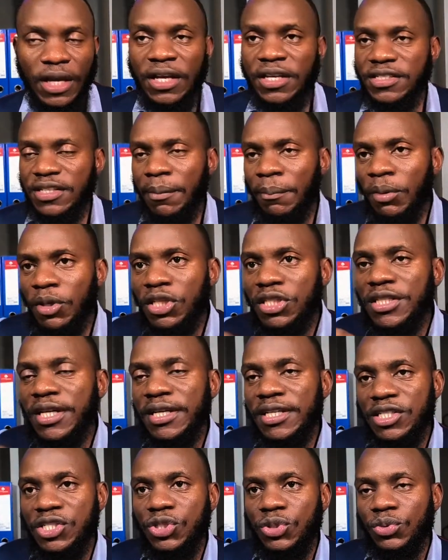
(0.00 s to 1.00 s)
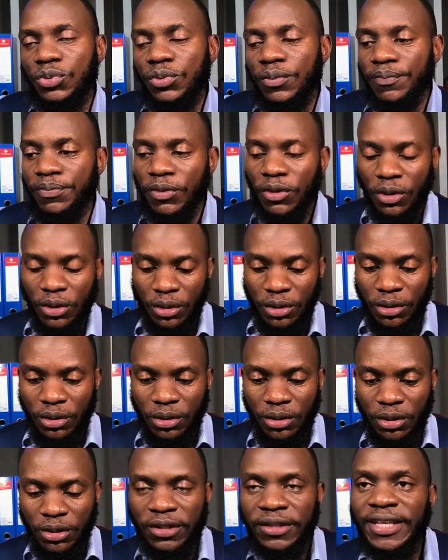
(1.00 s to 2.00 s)
Somebody tells you
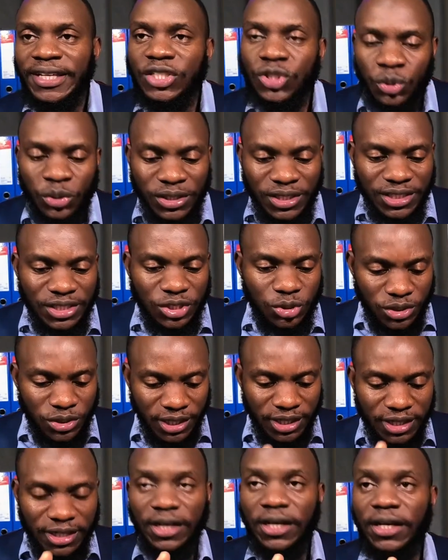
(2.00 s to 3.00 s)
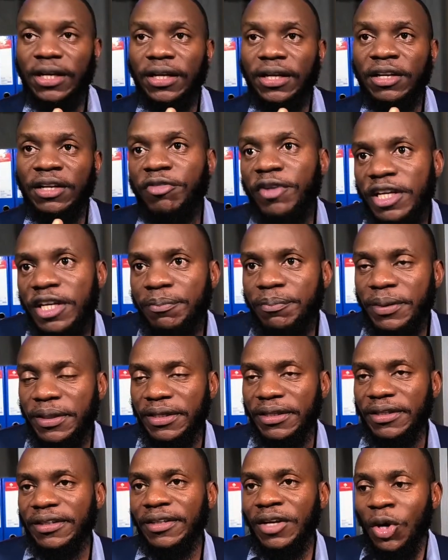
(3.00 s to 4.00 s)
that you need to take
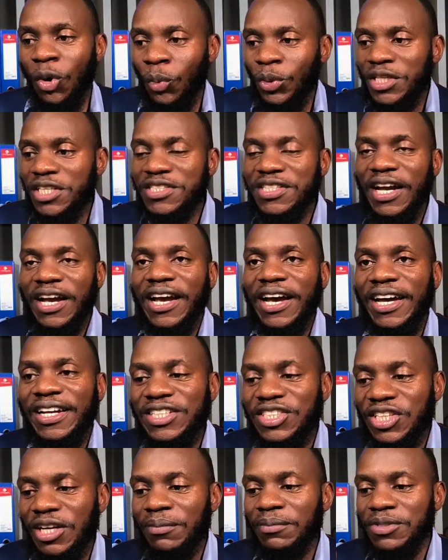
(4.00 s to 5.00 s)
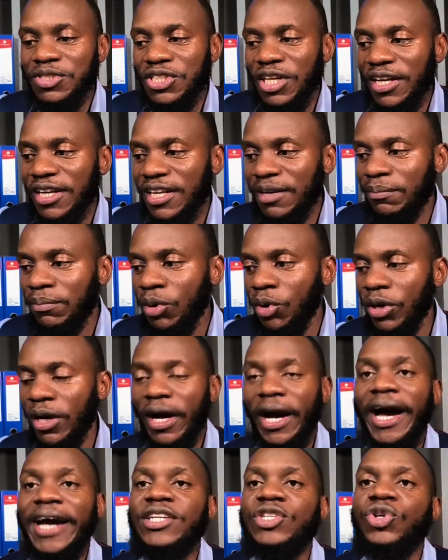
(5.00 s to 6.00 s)
nifedipine, which is a calcium channel blocker.
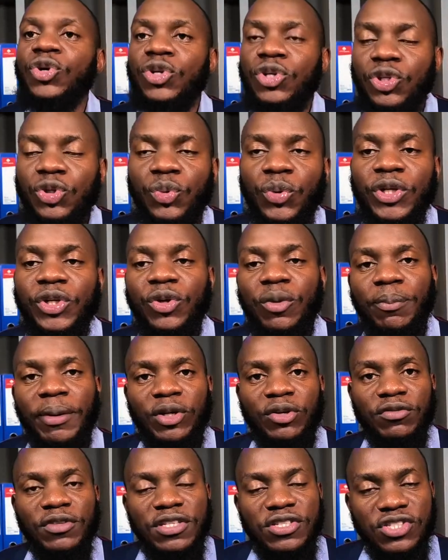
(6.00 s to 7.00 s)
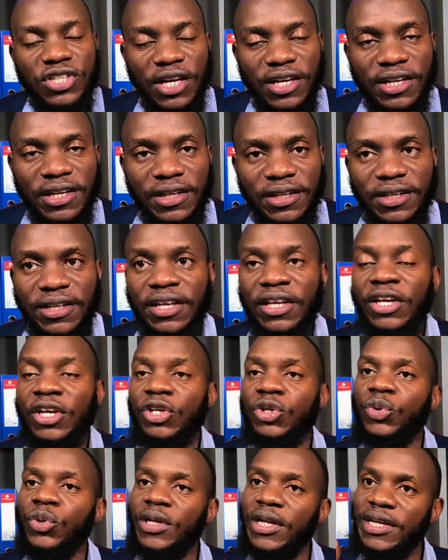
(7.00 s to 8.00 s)
I told you when you're part of this channel,
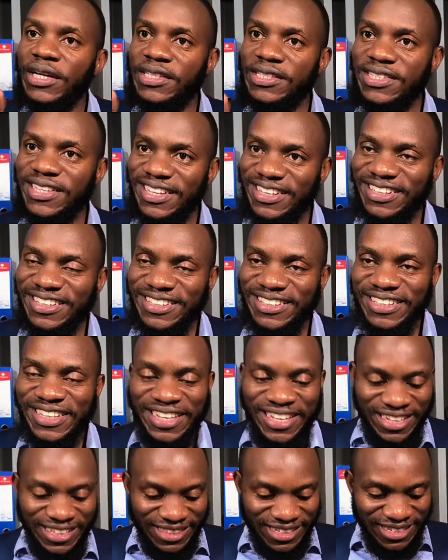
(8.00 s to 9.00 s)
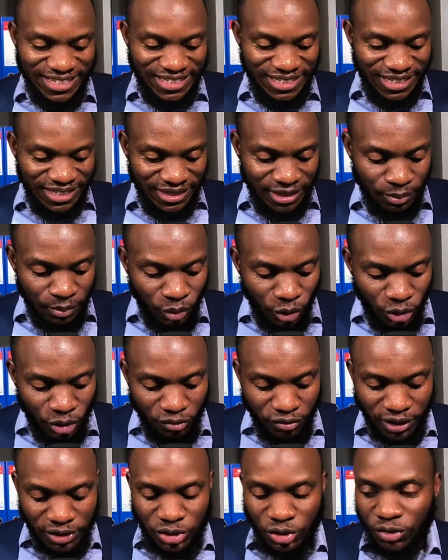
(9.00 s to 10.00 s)
you will understand that the mode of
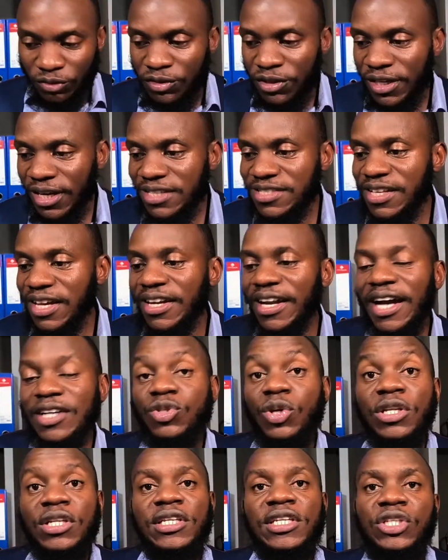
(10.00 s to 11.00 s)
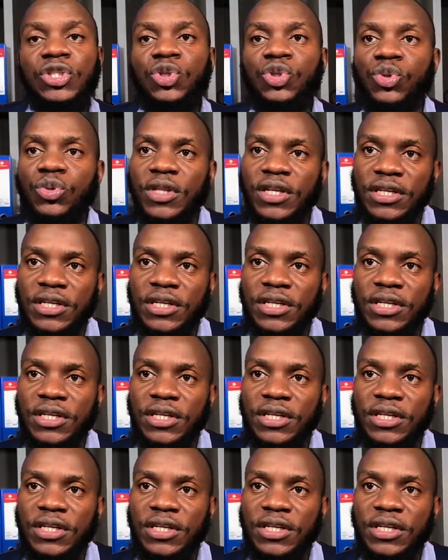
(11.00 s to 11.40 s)
action of drugs can actually lead you to the